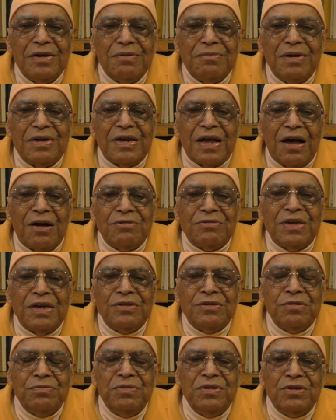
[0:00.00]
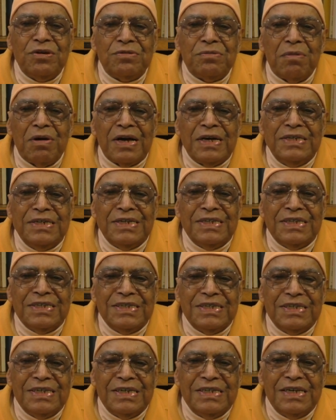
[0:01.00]
But how can I be your mind?
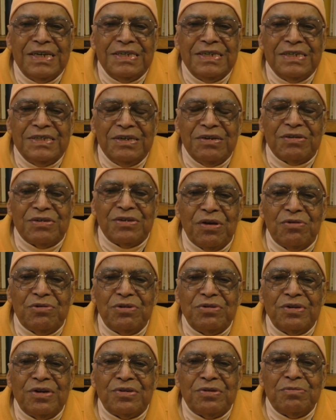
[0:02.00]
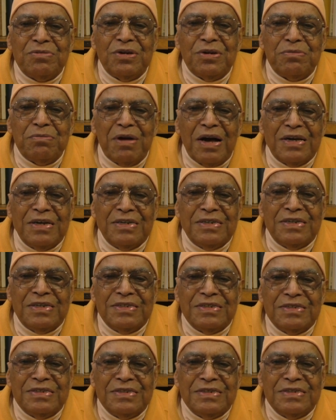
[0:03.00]
You're owner of your mind.
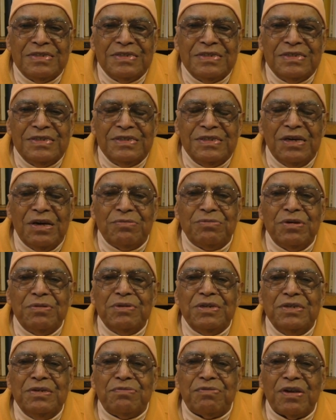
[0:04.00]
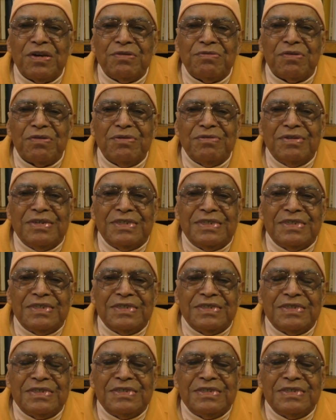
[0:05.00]
You have to be different from it.